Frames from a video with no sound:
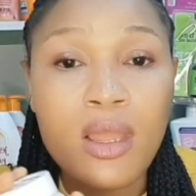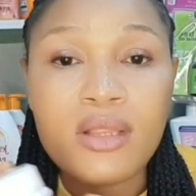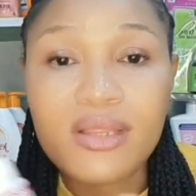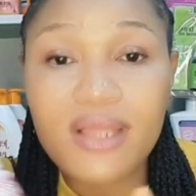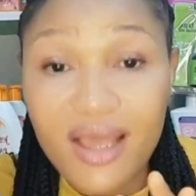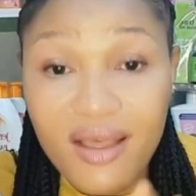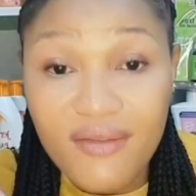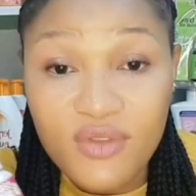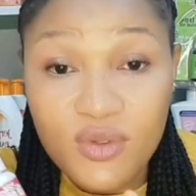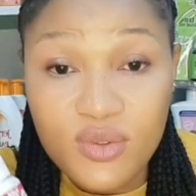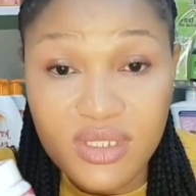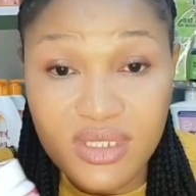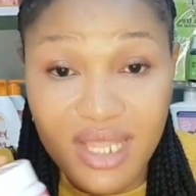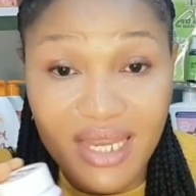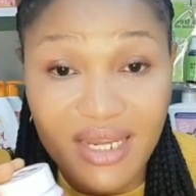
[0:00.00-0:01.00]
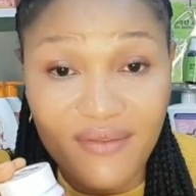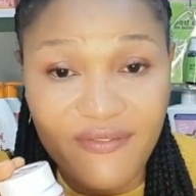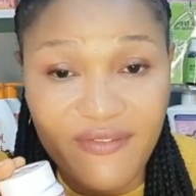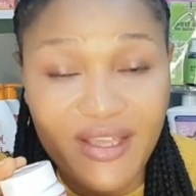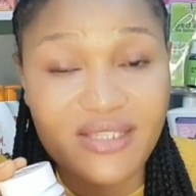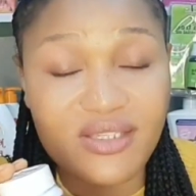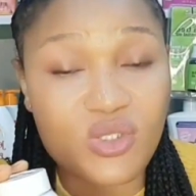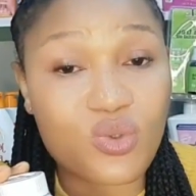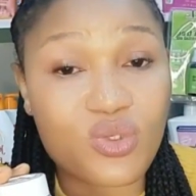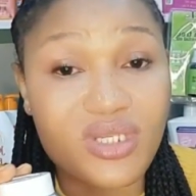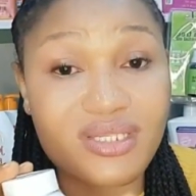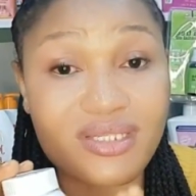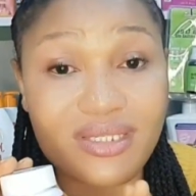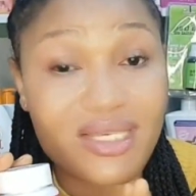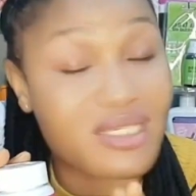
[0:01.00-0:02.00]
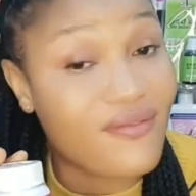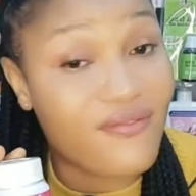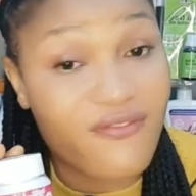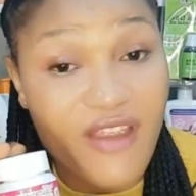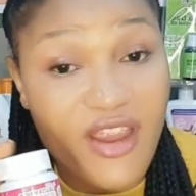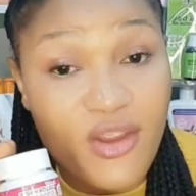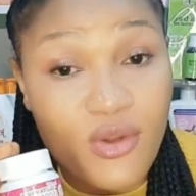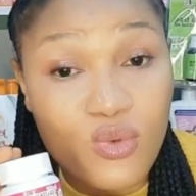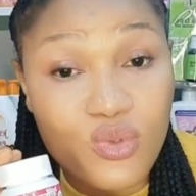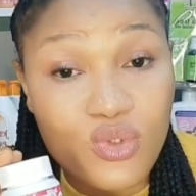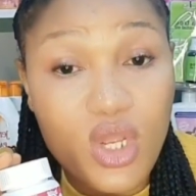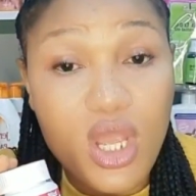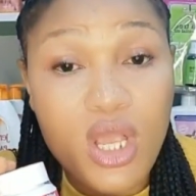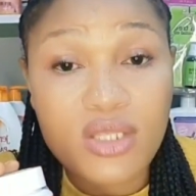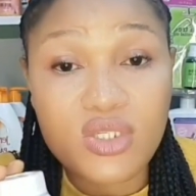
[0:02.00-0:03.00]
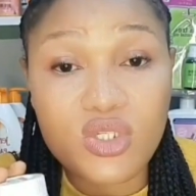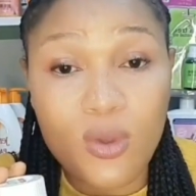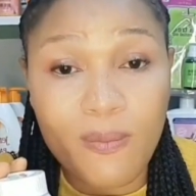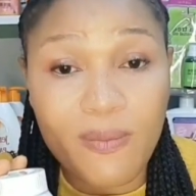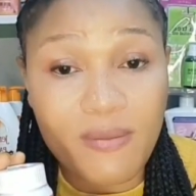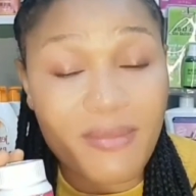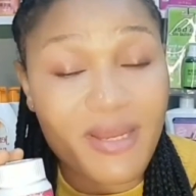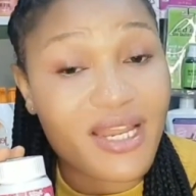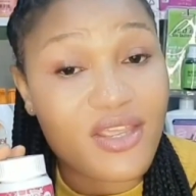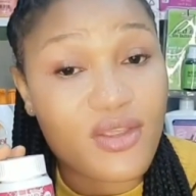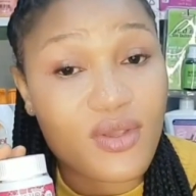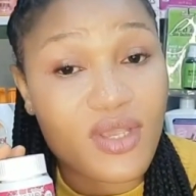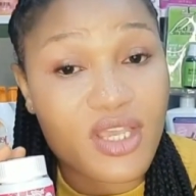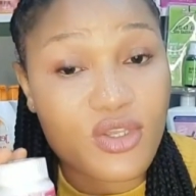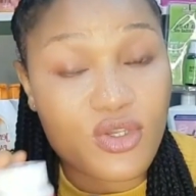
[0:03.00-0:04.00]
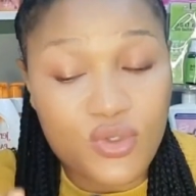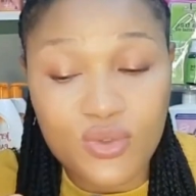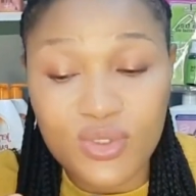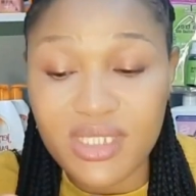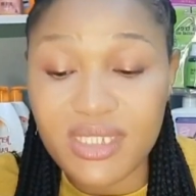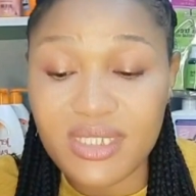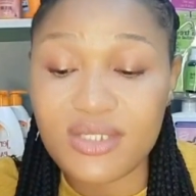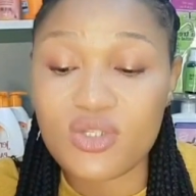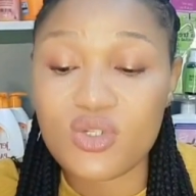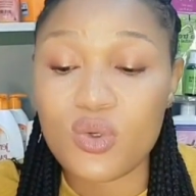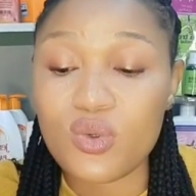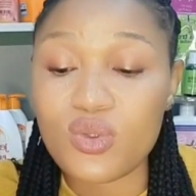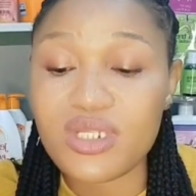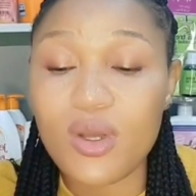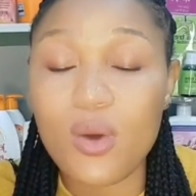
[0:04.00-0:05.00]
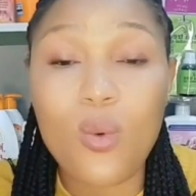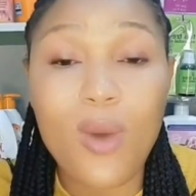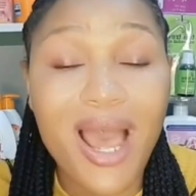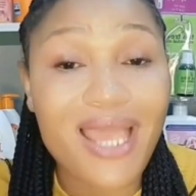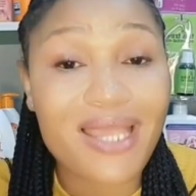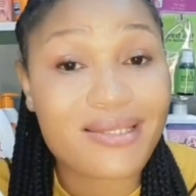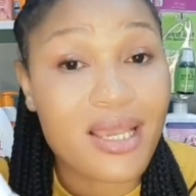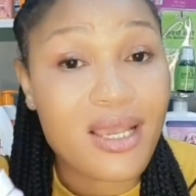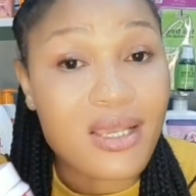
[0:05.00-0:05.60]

they have no side effects so this is a very good supplement that you can use this is glutathione